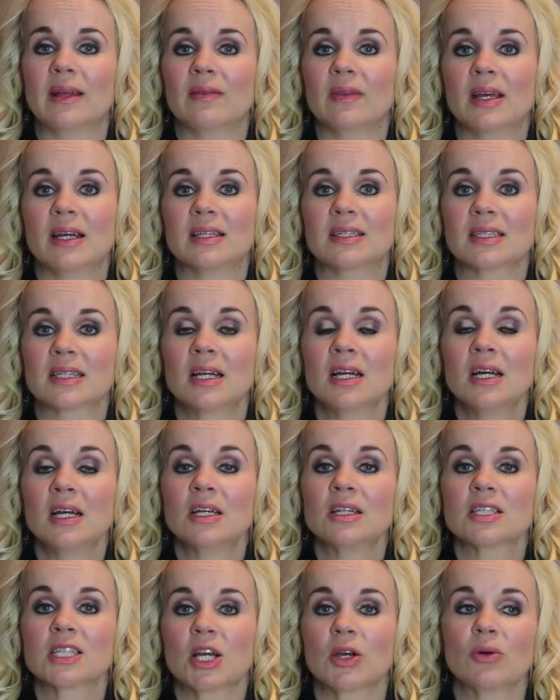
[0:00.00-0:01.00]
in this.
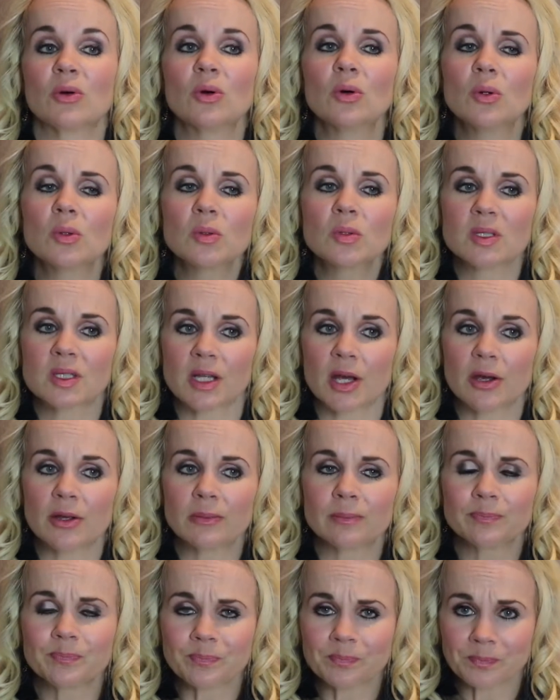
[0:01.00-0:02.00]
So
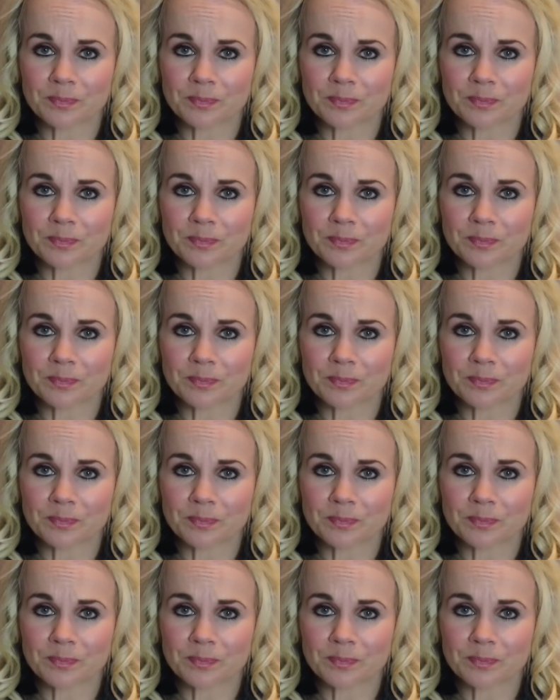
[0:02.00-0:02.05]
also,